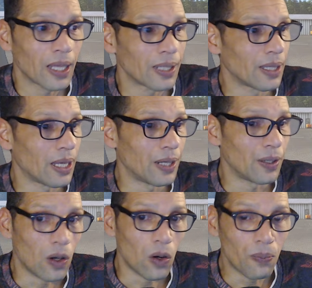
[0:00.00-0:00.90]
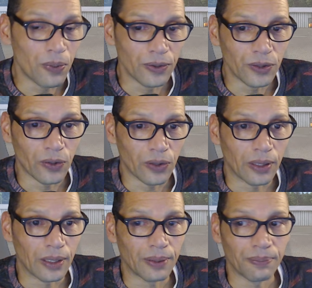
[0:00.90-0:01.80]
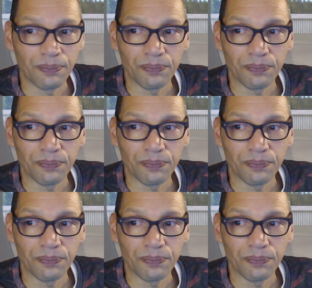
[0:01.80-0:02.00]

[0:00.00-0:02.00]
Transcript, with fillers: then open your